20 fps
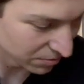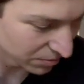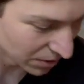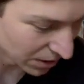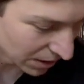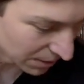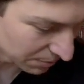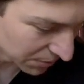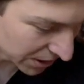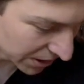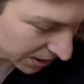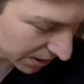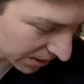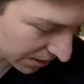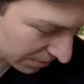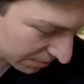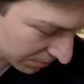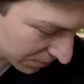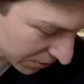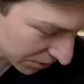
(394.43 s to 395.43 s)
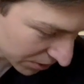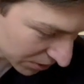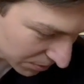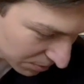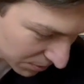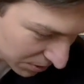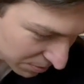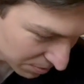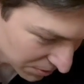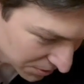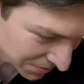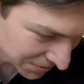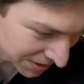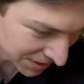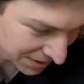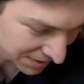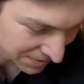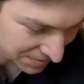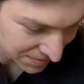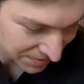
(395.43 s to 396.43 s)
rom-com Christmas
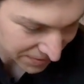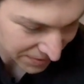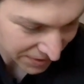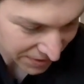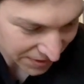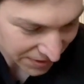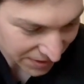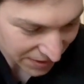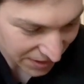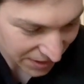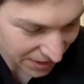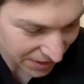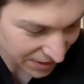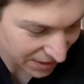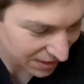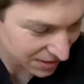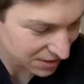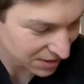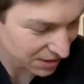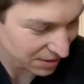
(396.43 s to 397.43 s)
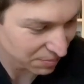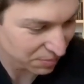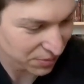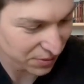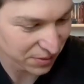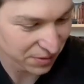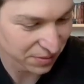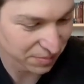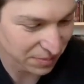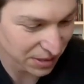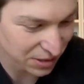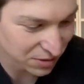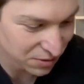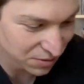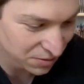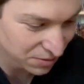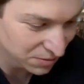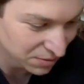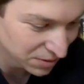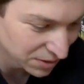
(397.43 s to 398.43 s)
movie. Uh, next up, my
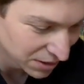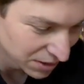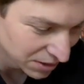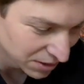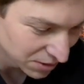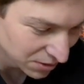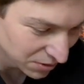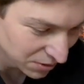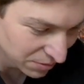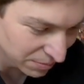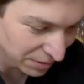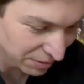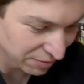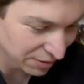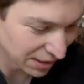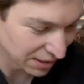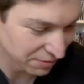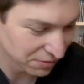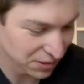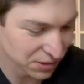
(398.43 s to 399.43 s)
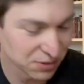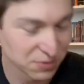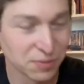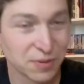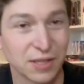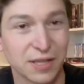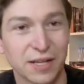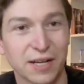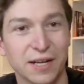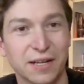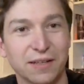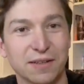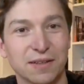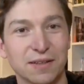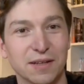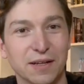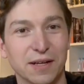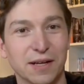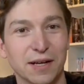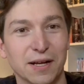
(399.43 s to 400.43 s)
two two of my favorites. We got
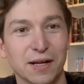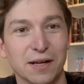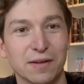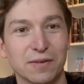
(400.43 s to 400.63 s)
uh,